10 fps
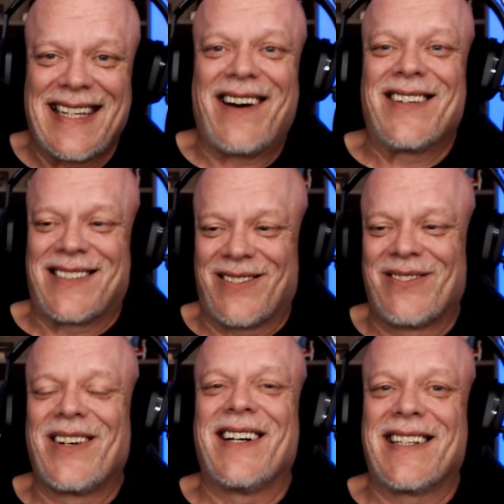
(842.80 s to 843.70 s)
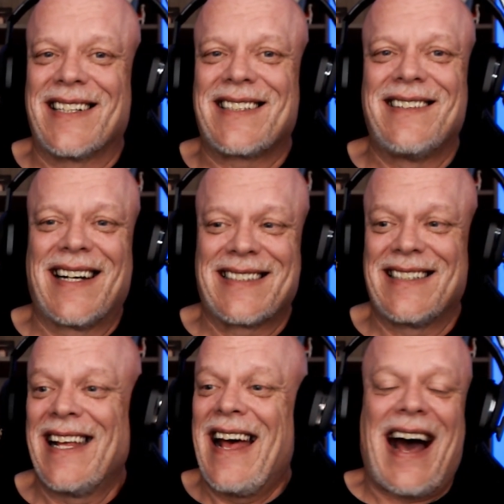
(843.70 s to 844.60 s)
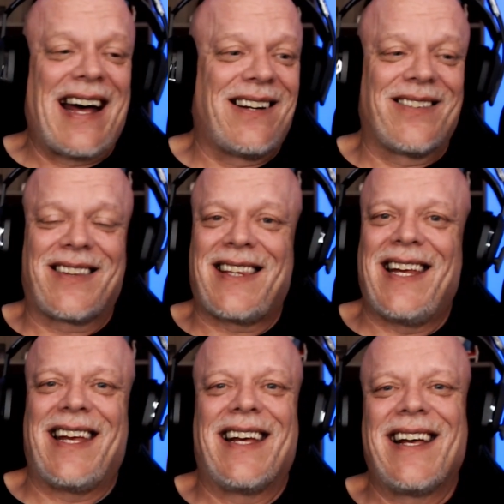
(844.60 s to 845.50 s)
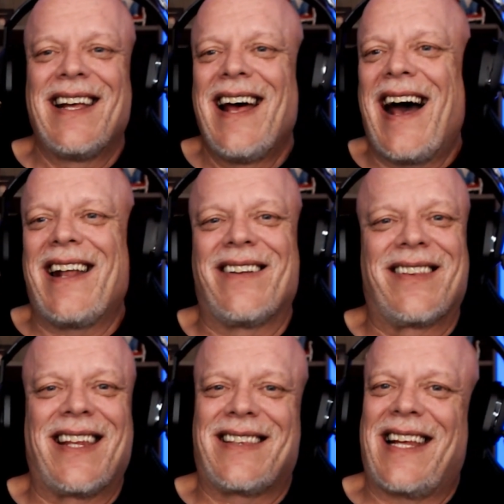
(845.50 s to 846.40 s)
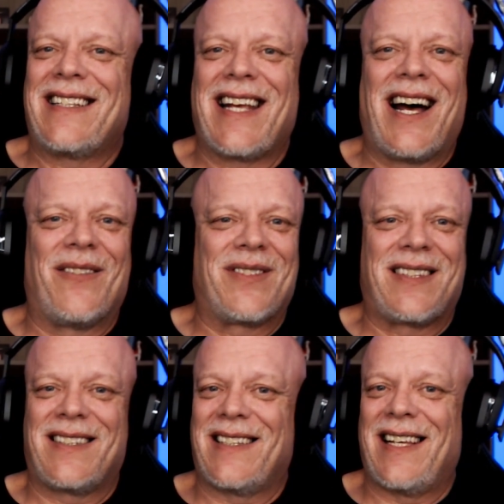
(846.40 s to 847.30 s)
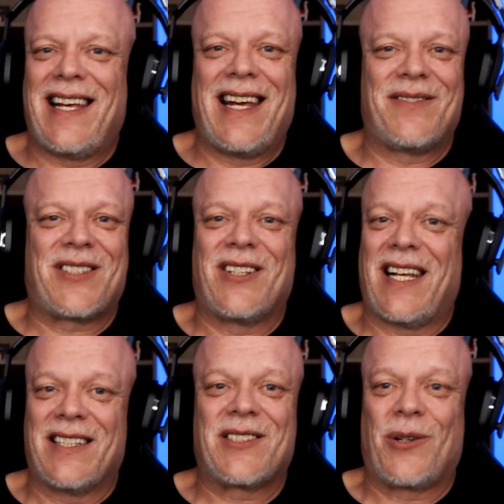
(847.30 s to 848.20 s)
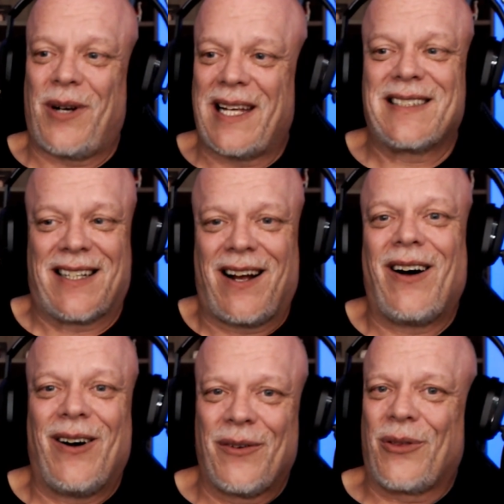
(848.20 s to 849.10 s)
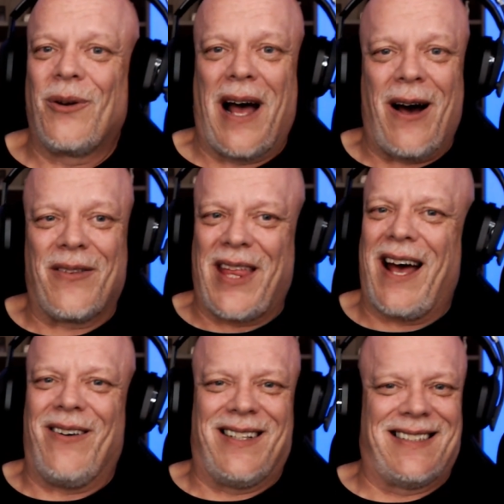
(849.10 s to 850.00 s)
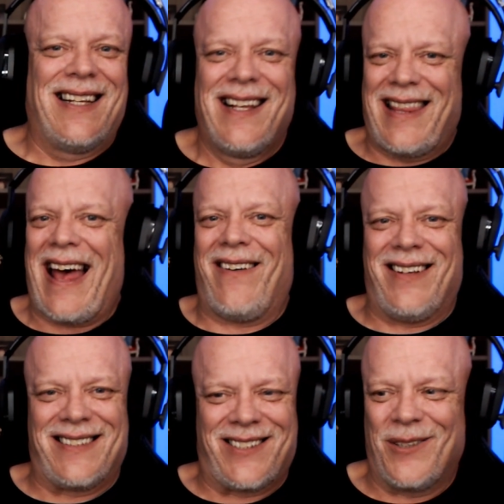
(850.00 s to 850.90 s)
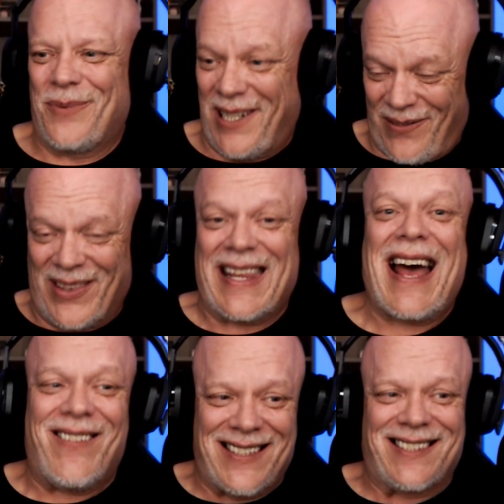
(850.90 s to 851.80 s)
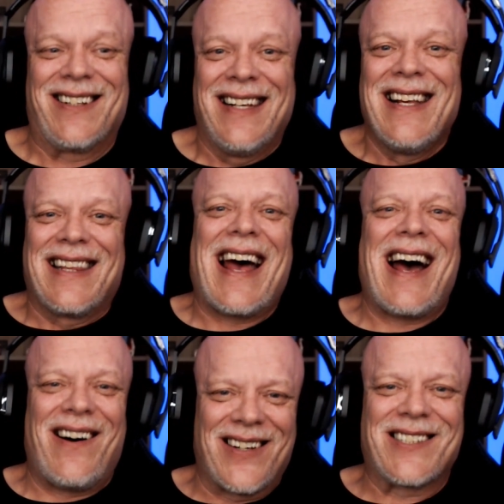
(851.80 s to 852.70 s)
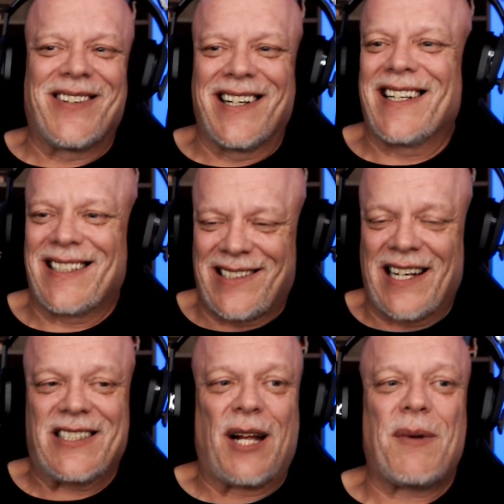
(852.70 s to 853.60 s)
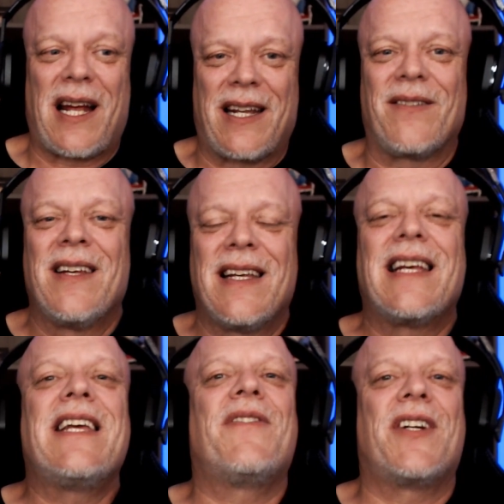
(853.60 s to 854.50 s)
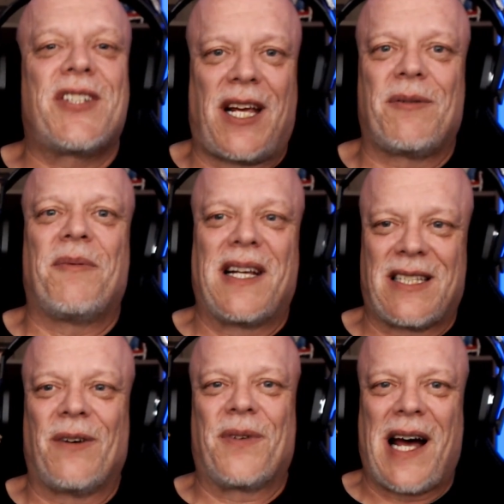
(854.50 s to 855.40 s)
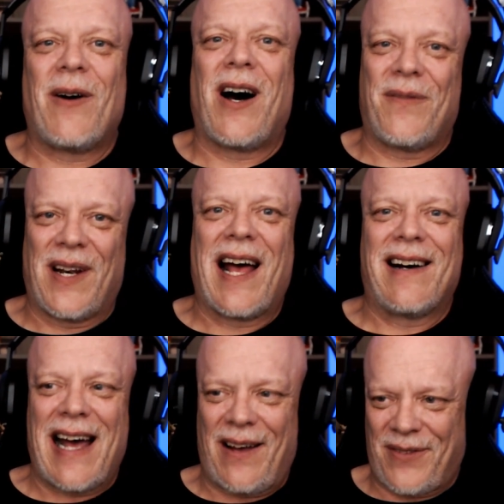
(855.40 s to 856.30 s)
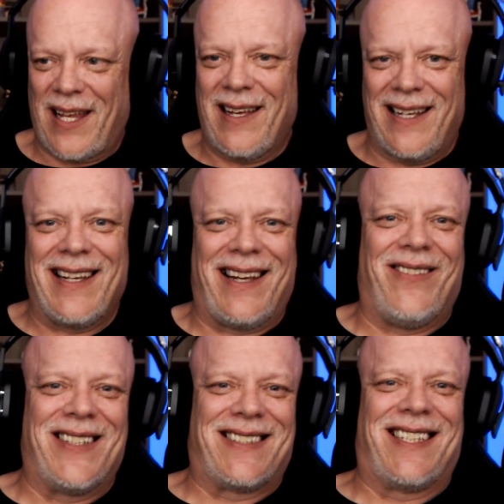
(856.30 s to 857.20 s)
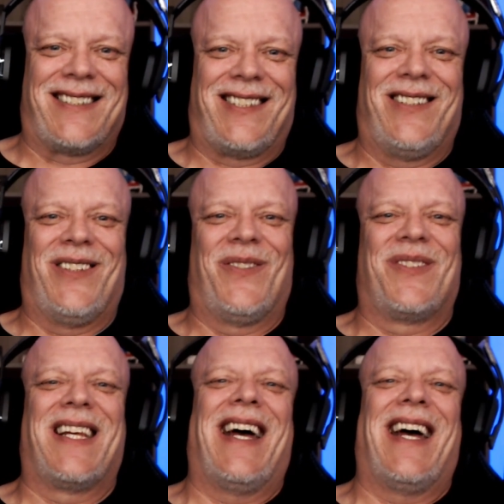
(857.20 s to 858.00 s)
That was a really good collection. I don't think they topped Hamster Dance Tourettes at all throughout. That was too brilliant. But that was a really good collection. I'm not even ashamed of myself for how often I laughed. It was deserved.